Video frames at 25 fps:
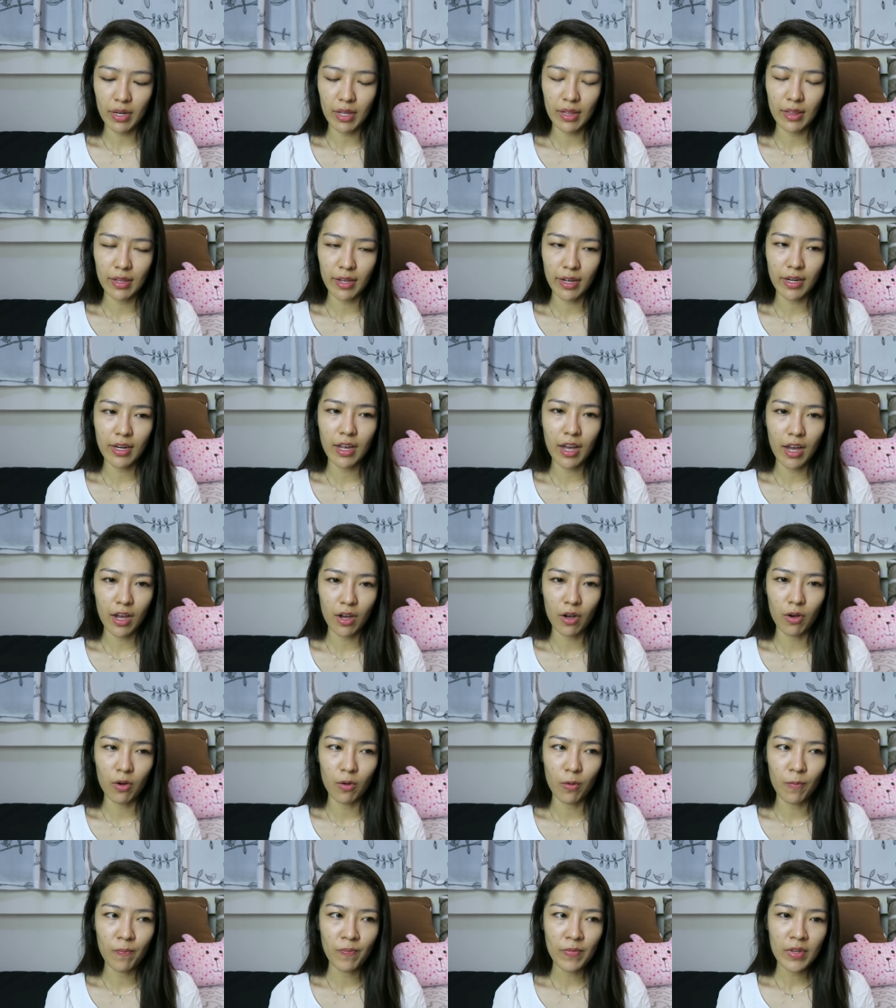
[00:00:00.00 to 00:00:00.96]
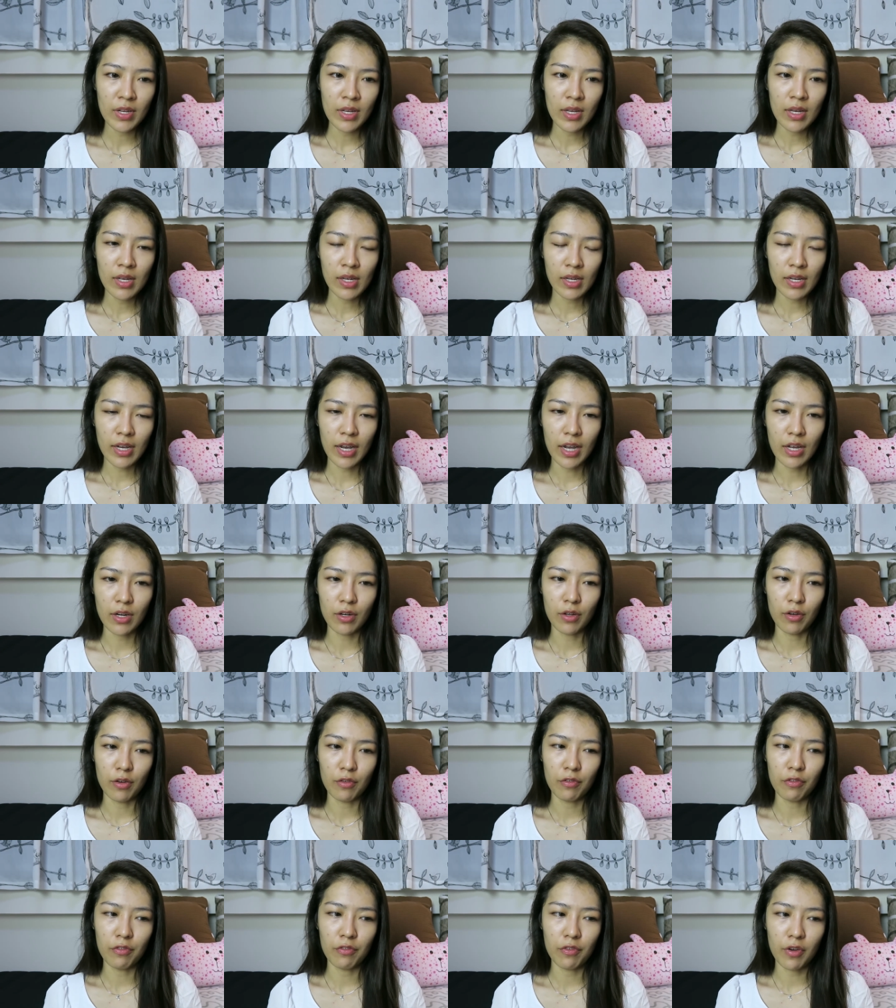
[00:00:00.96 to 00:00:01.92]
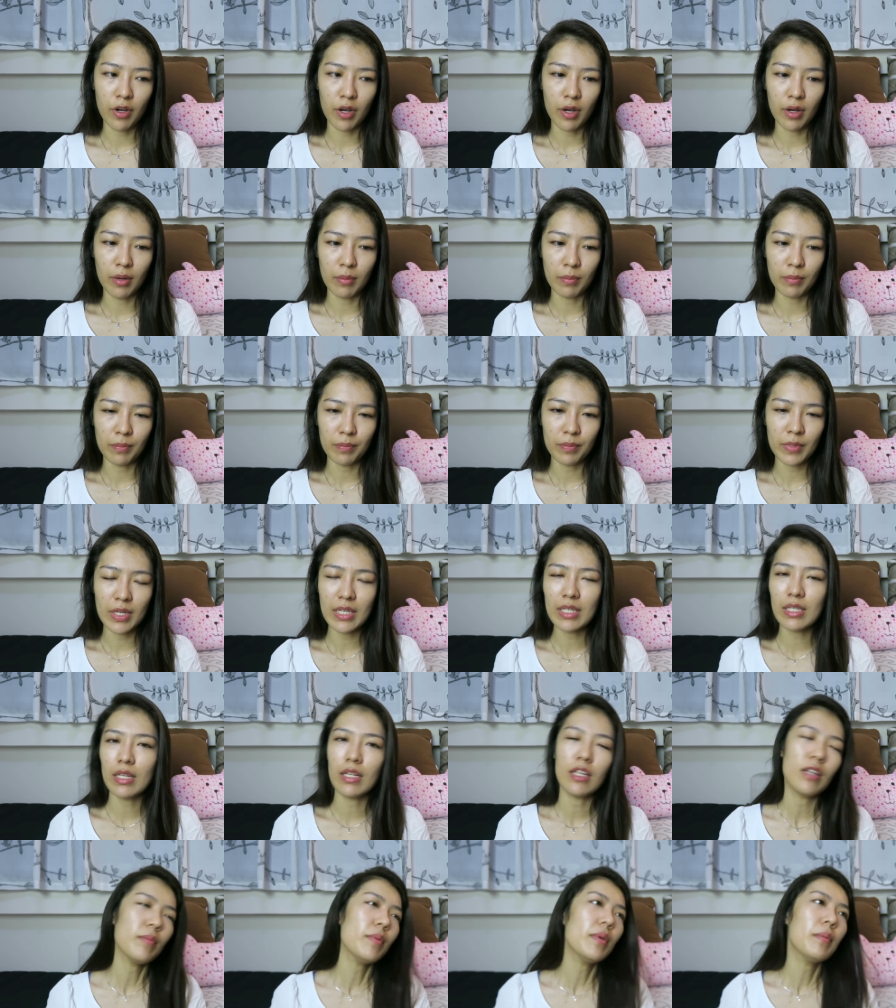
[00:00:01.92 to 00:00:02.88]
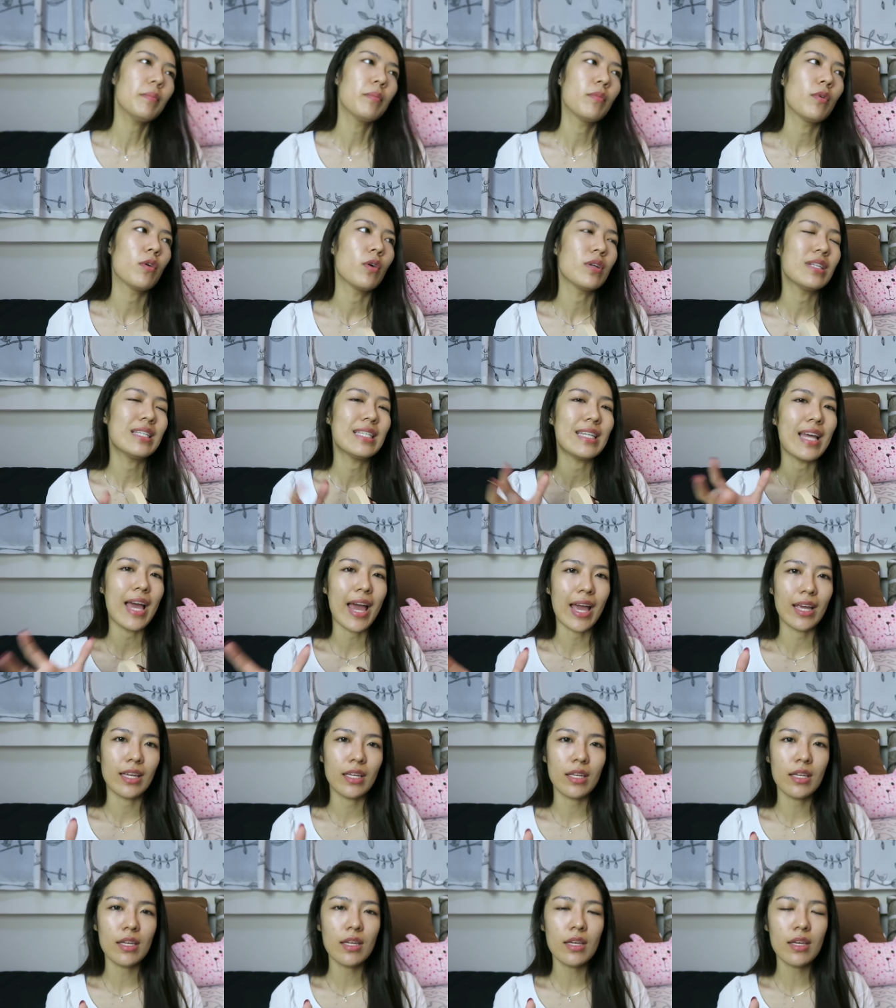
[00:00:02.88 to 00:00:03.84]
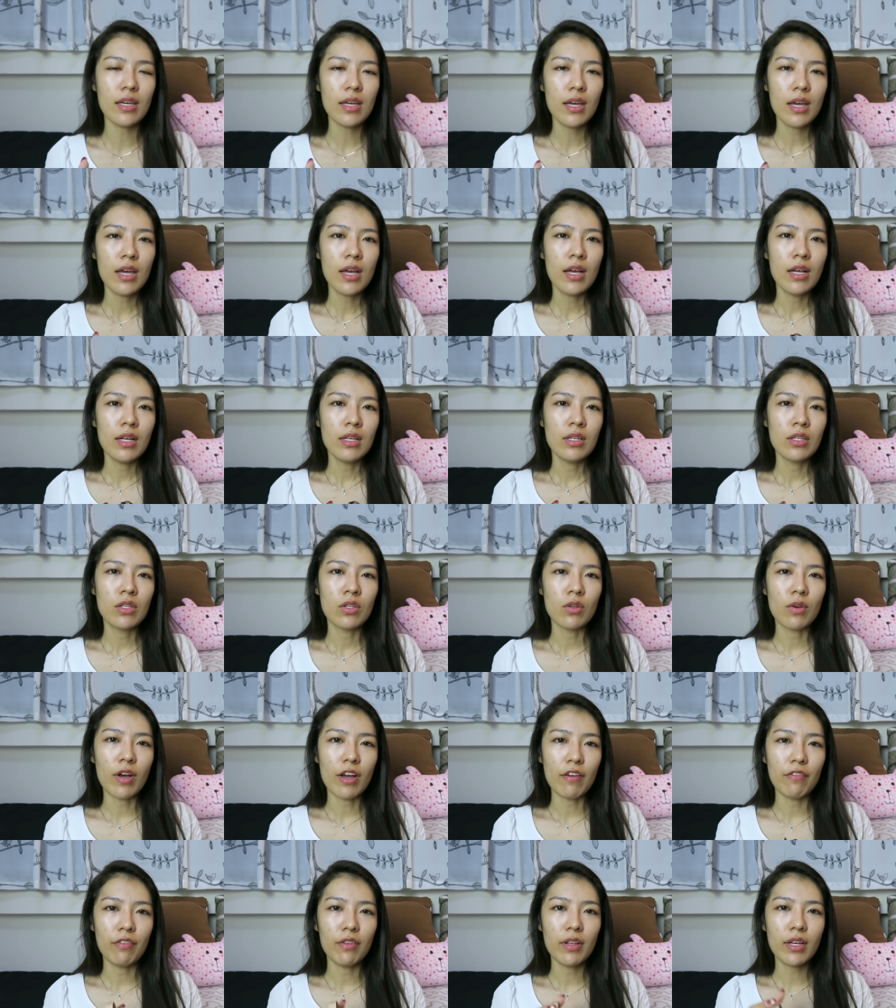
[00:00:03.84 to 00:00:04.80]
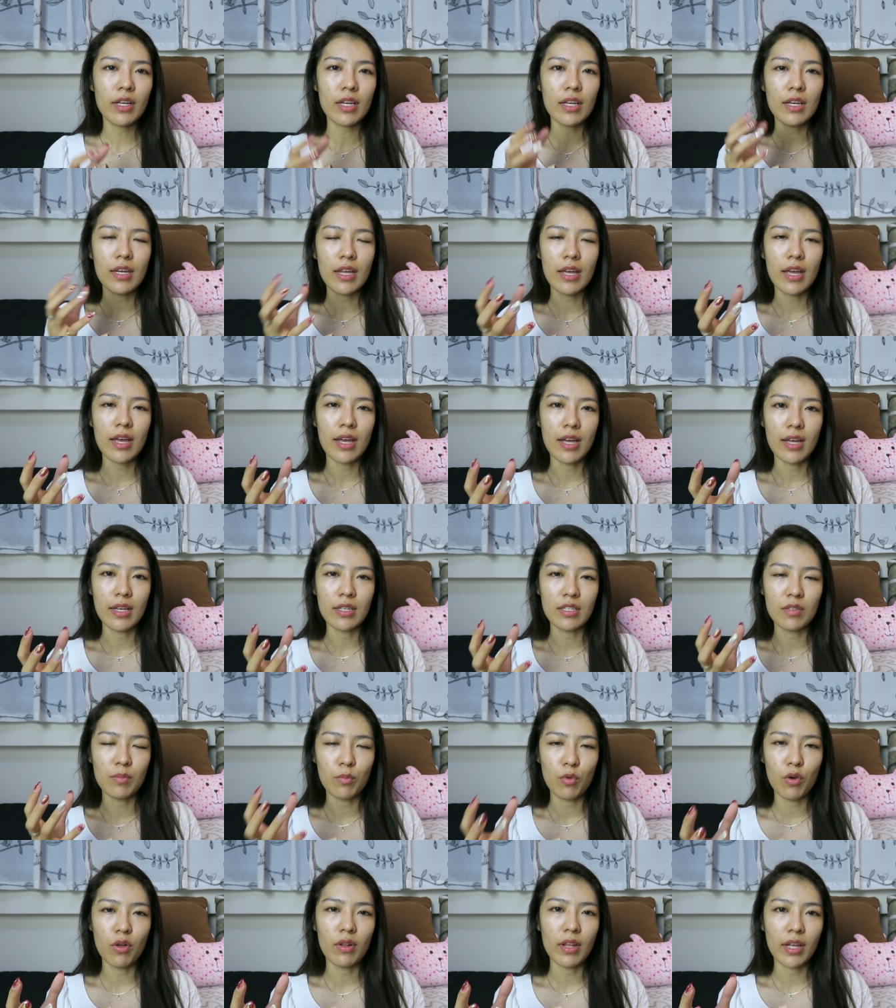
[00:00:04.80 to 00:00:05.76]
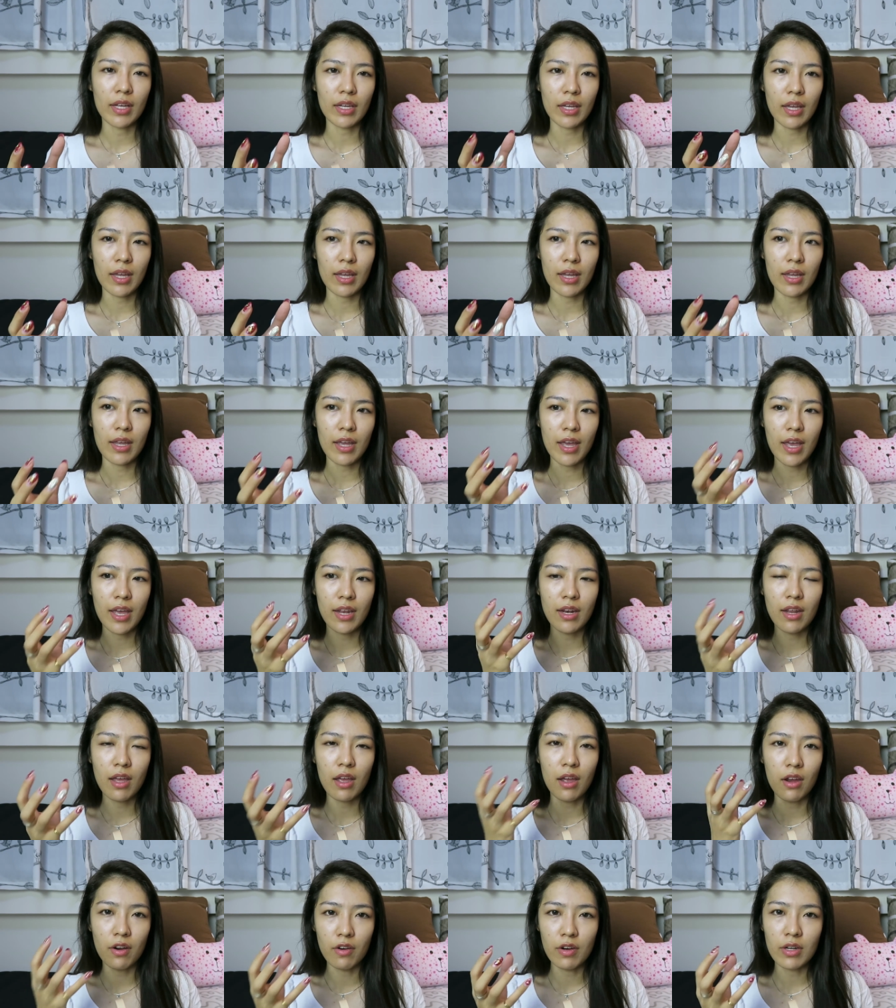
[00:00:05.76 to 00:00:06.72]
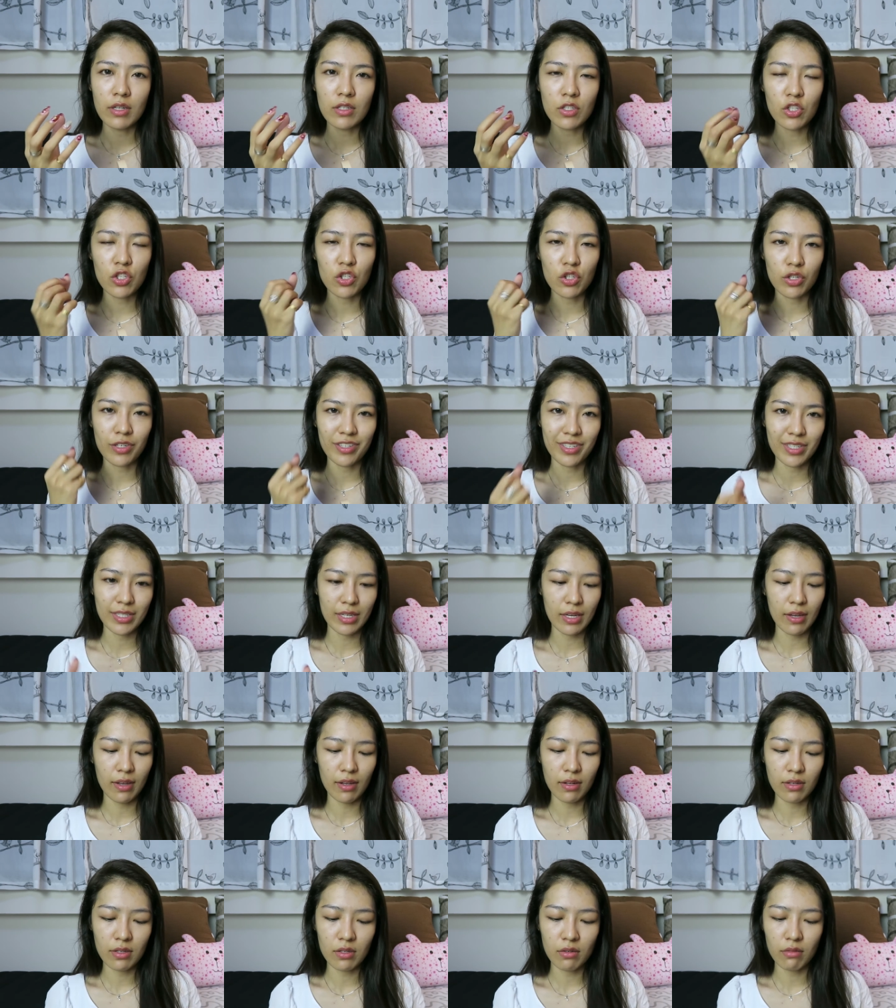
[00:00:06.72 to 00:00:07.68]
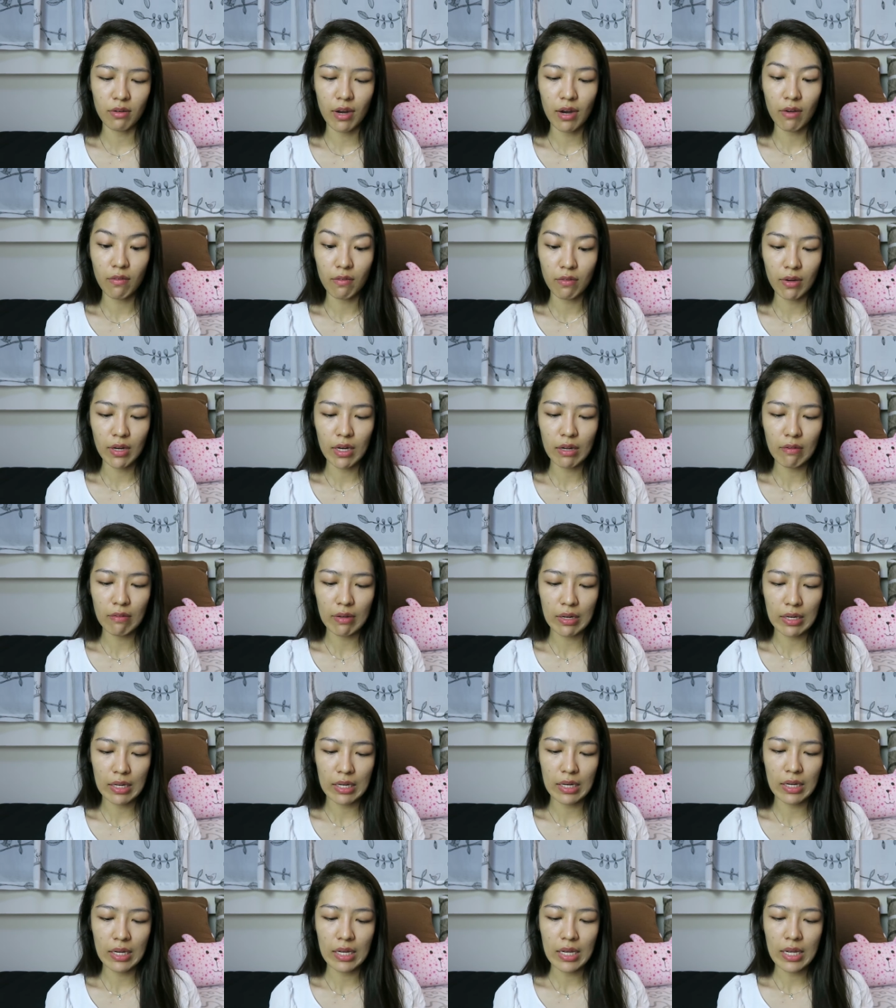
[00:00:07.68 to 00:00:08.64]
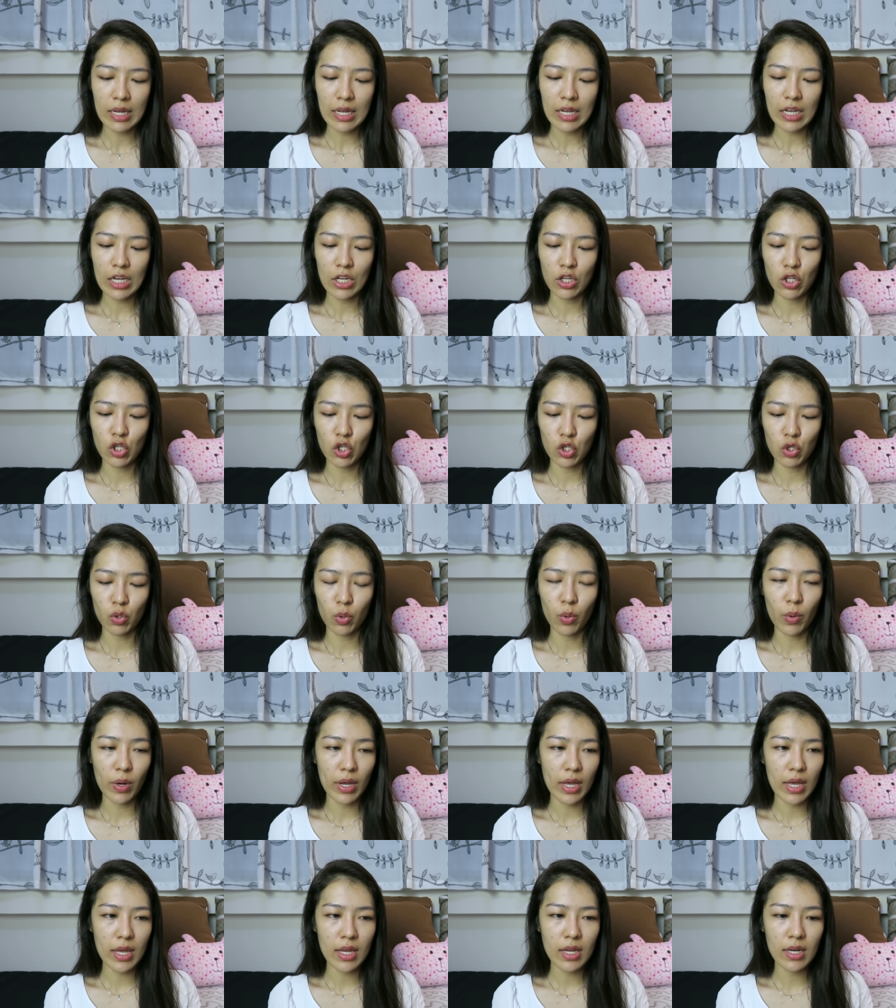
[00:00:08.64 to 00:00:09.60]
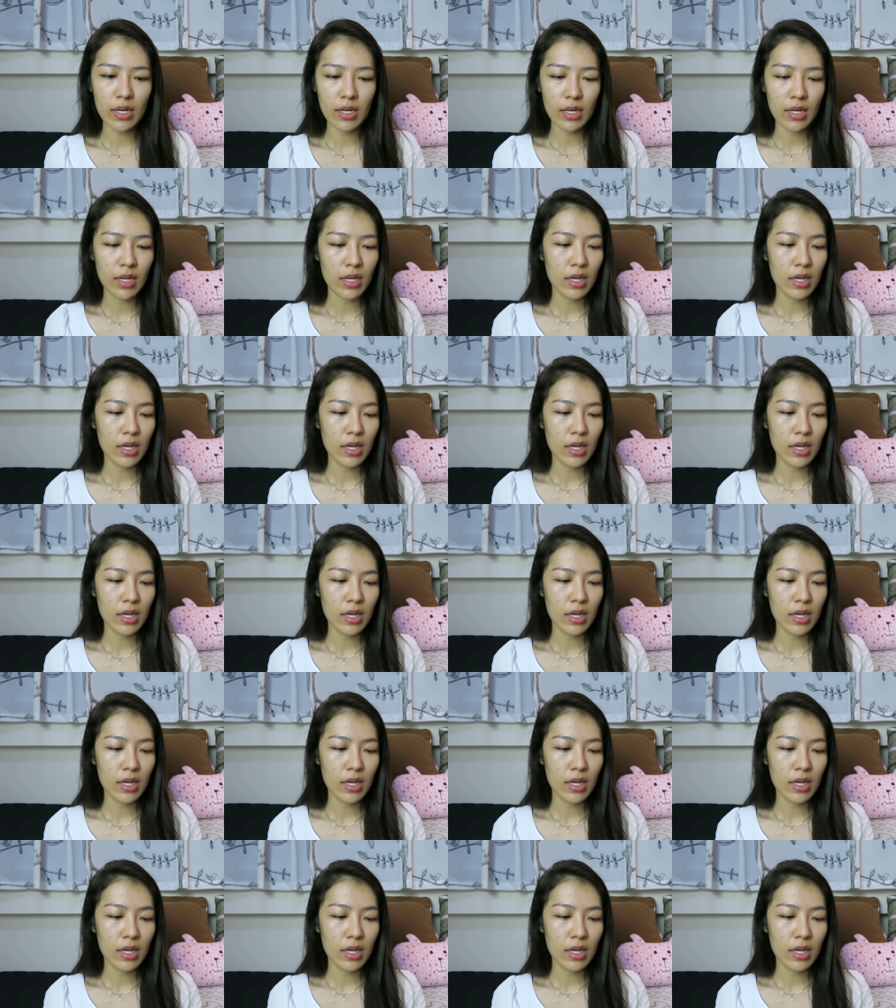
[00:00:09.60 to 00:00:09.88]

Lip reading: I like how kind of it's a little bit more tacky, so I feel like it has more like a adherence to the skin, so I really enjoy it.